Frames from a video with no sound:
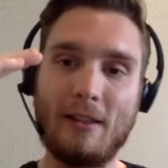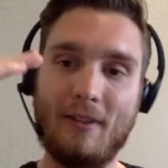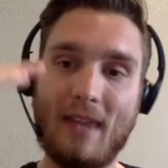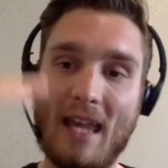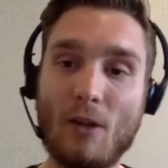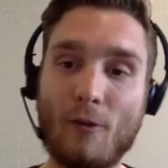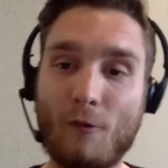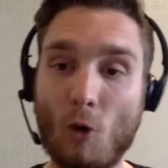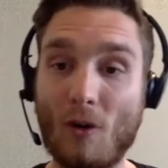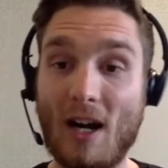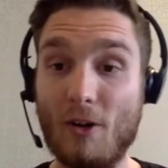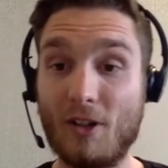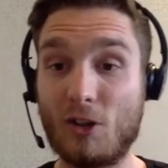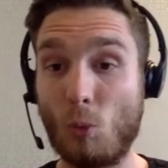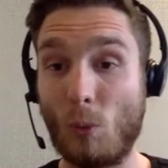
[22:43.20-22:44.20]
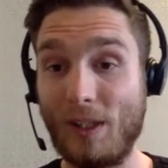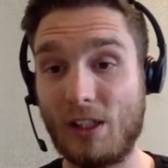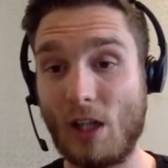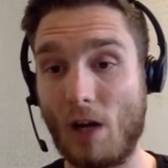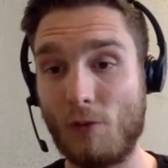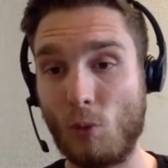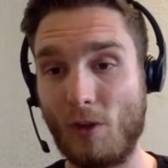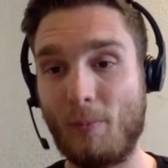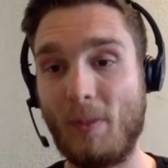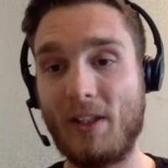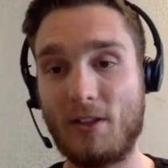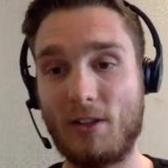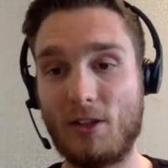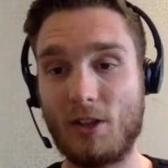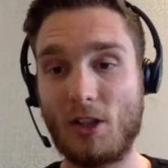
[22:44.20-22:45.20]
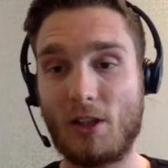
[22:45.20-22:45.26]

they're the four areas that we cover with businesses.